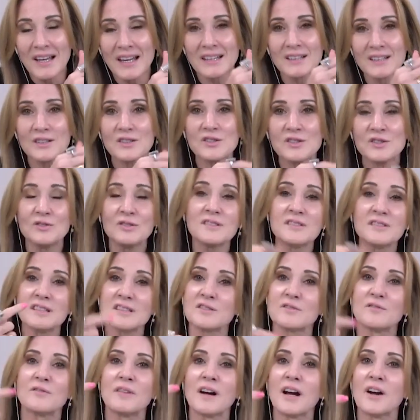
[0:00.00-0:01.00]
And as soon as
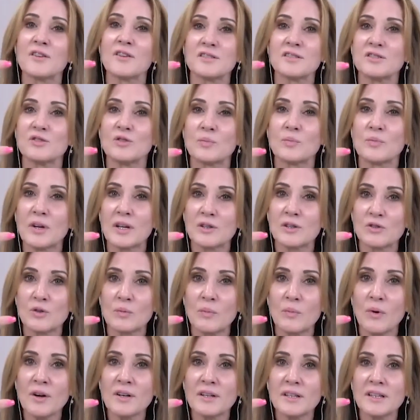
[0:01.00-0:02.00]
there's a virus in your brain or your
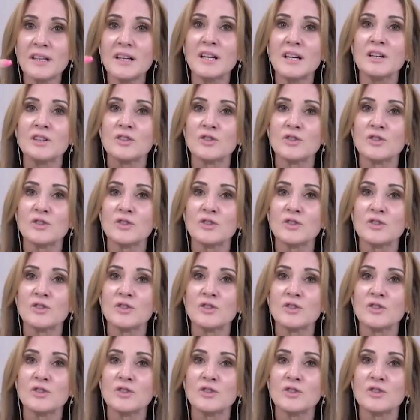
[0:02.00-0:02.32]
body,